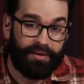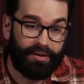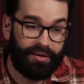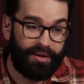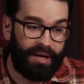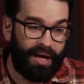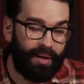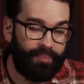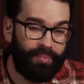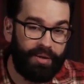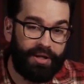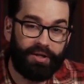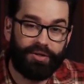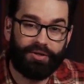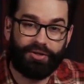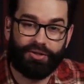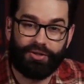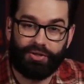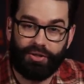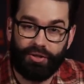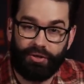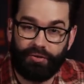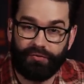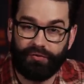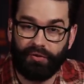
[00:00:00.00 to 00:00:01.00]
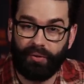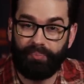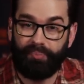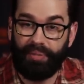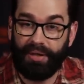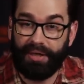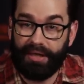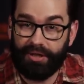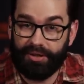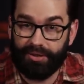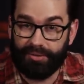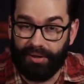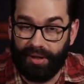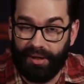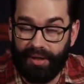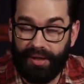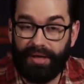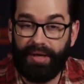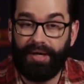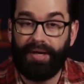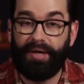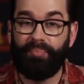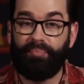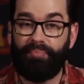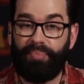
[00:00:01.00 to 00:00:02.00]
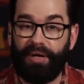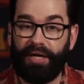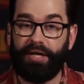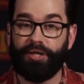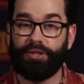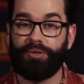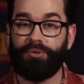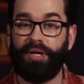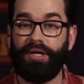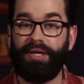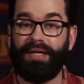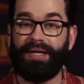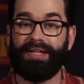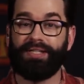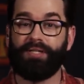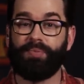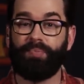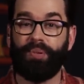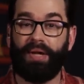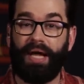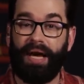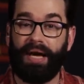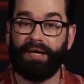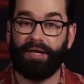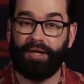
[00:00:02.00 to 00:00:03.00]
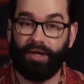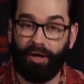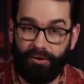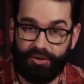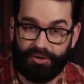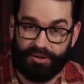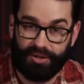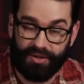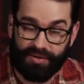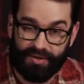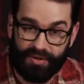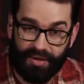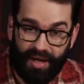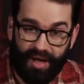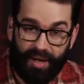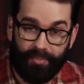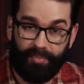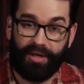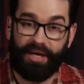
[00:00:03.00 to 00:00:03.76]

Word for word: they're now being sued for bigotry bigotry against black coaches